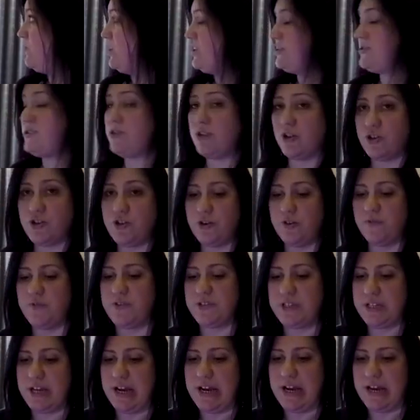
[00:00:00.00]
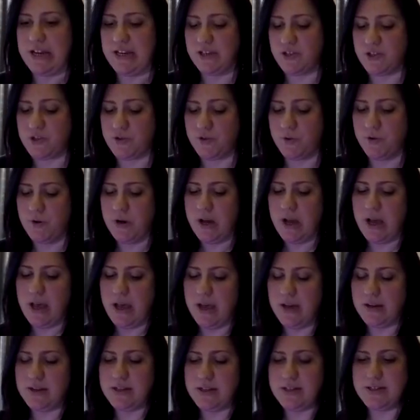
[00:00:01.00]
restructure of the site. So
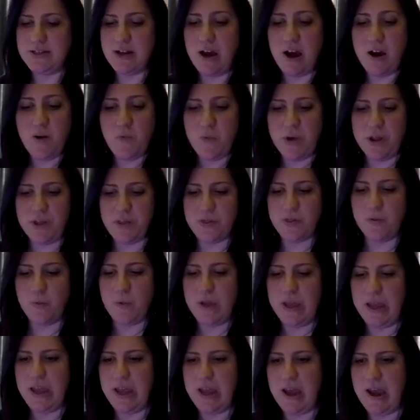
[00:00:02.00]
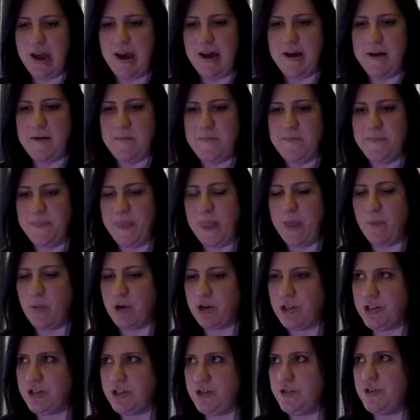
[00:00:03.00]
to start with, we
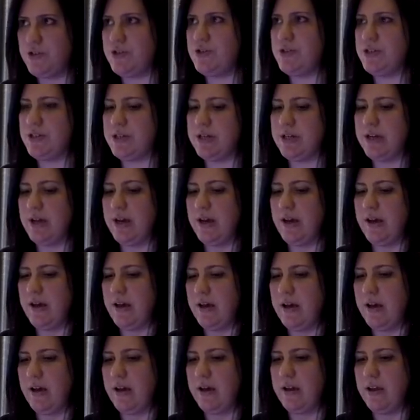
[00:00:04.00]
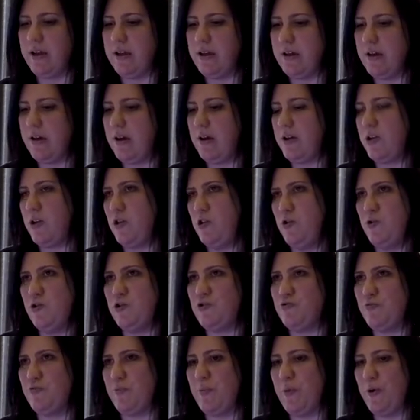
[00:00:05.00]
produced
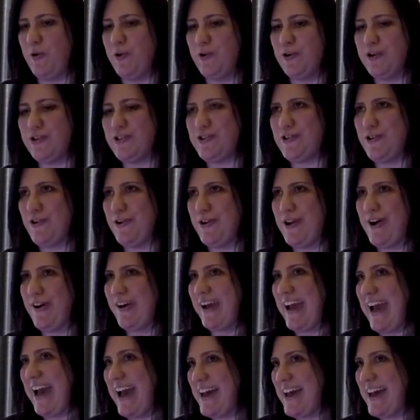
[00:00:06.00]
huge reports on our